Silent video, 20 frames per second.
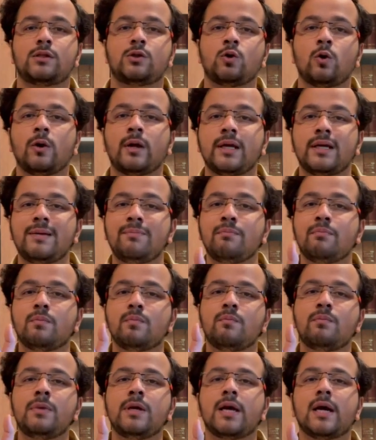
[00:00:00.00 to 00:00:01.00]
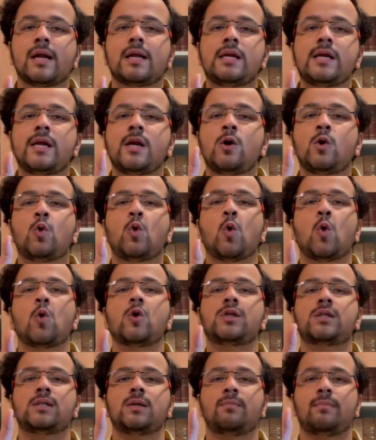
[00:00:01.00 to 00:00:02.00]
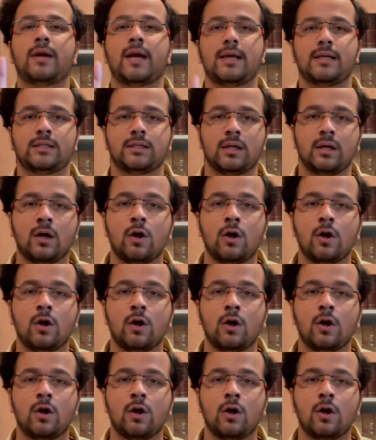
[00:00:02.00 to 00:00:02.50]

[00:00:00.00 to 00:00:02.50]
So he merely quotes a price